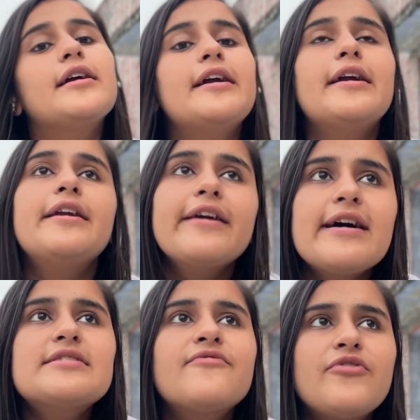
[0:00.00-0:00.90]

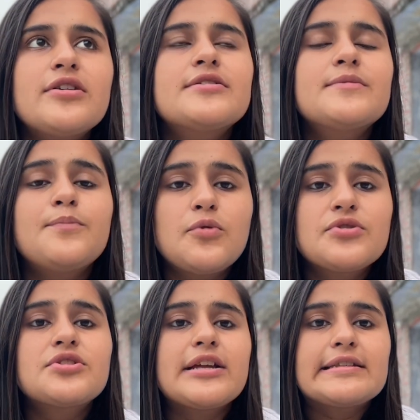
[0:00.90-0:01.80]
India's first
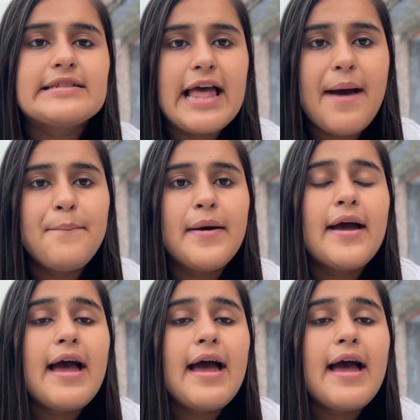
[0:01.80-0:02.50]
postage stamp